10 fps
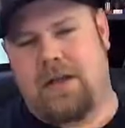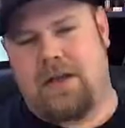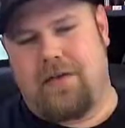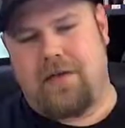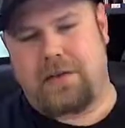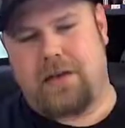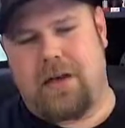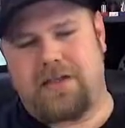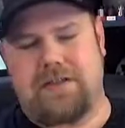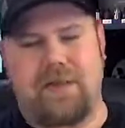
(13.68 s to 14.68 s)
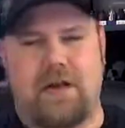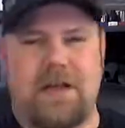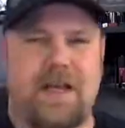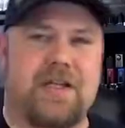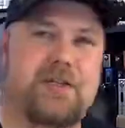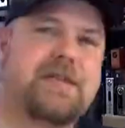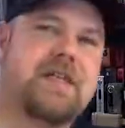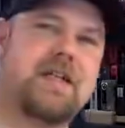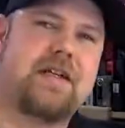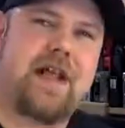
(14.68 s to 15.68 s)
And this one has a very
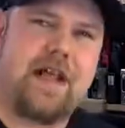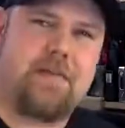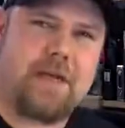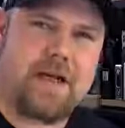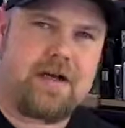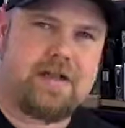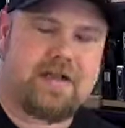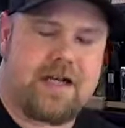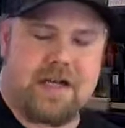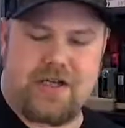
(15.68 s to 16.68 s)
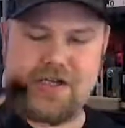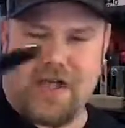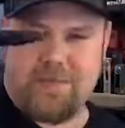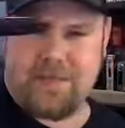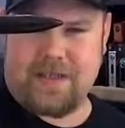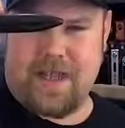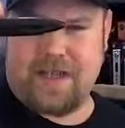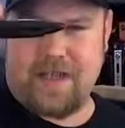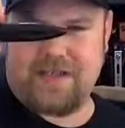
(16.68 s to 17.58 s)
interesting name because it's kind of shaped like a